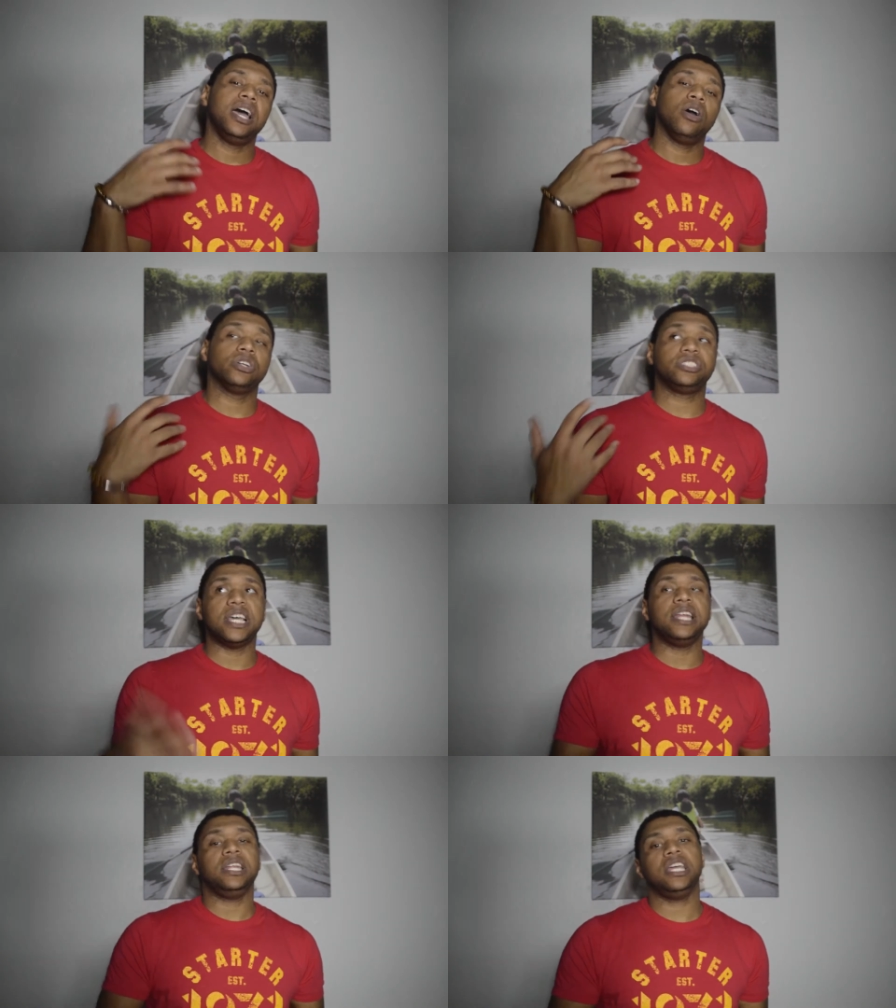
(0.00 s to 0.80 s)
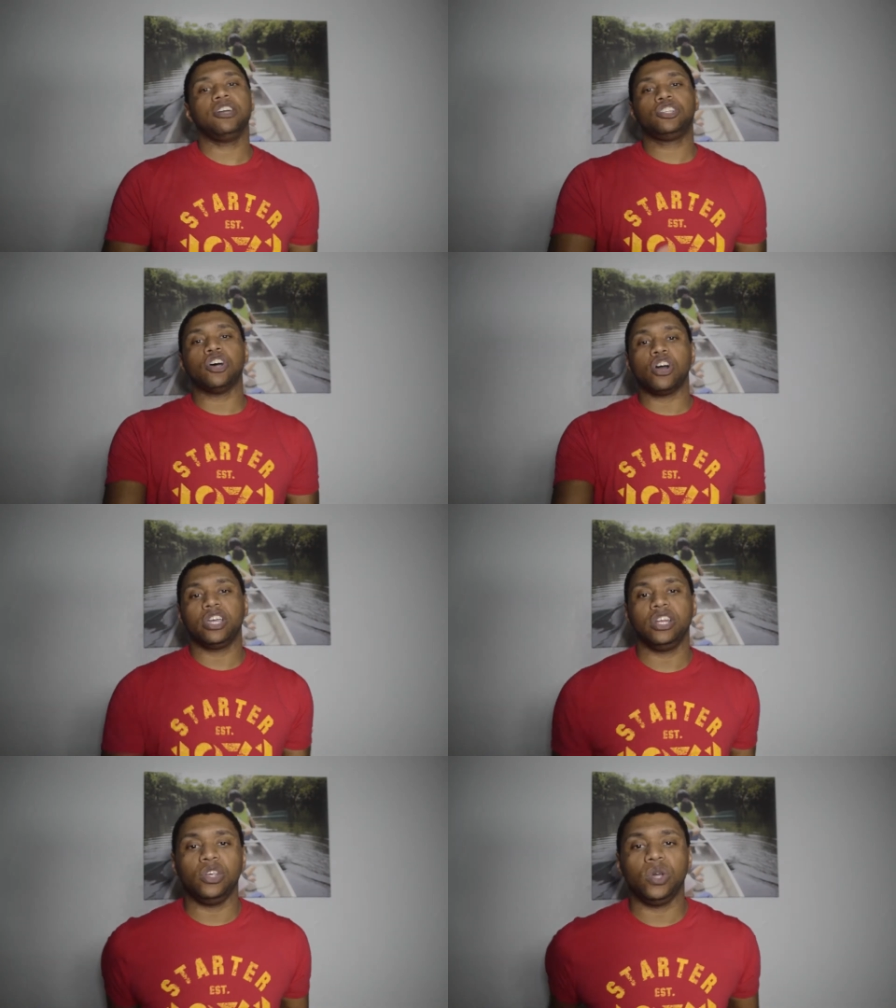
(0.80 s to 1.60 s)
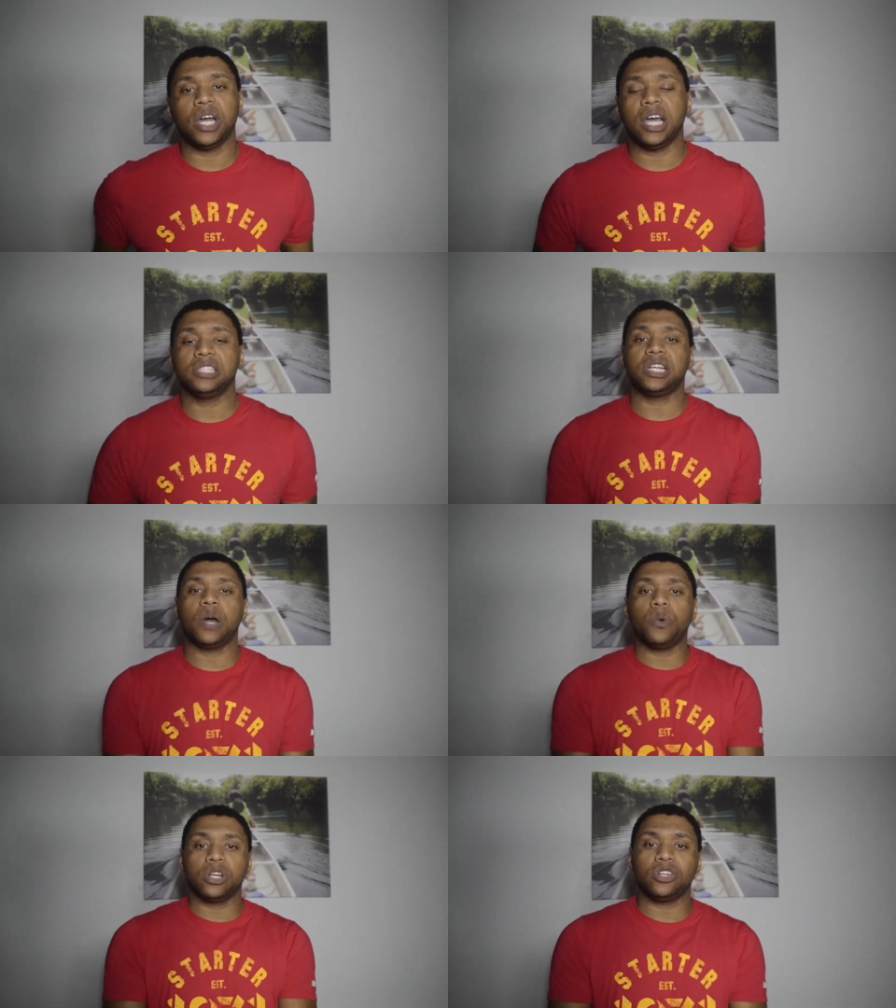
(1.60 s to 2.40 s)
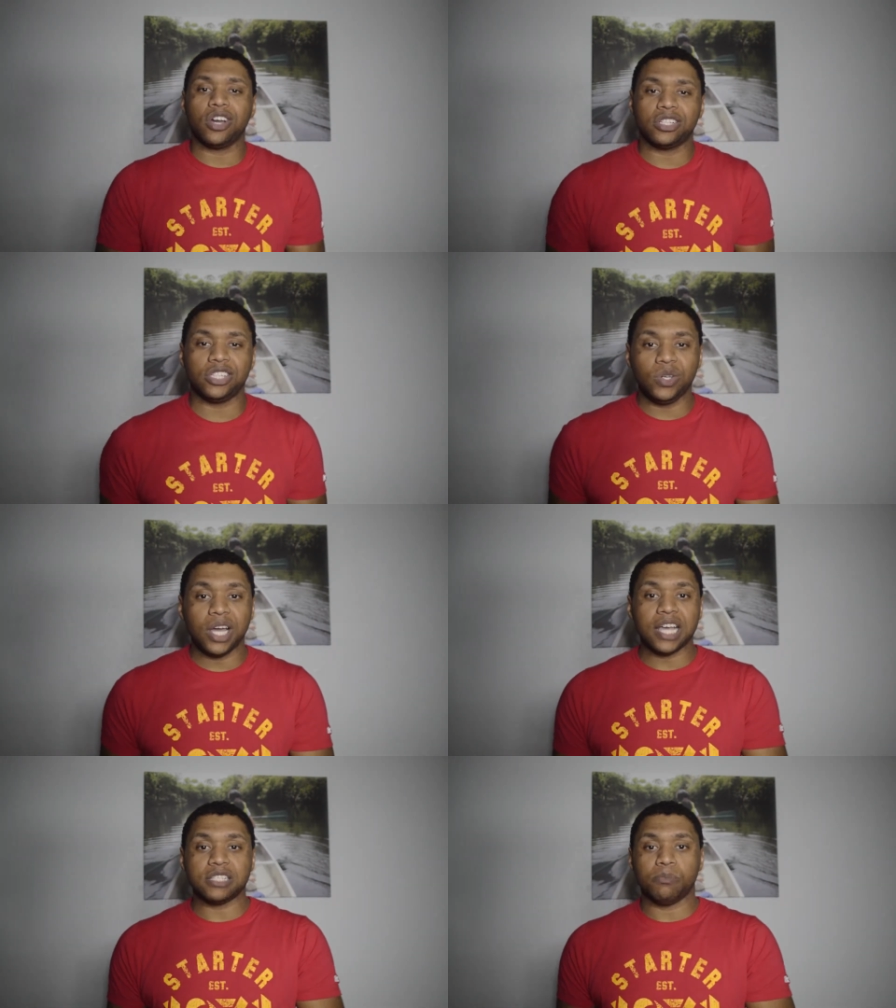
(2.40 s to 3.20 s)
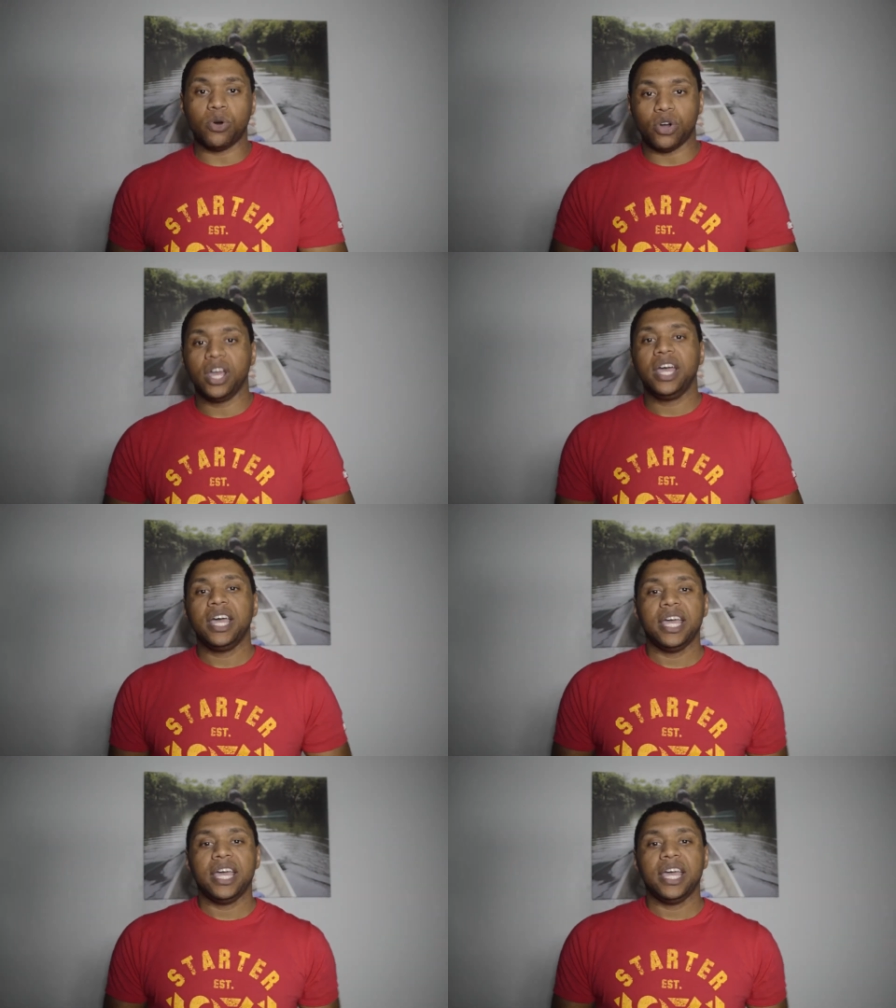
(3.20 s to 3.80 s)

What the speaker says: or standing here talking to you guys, and I want to talk to you guys more.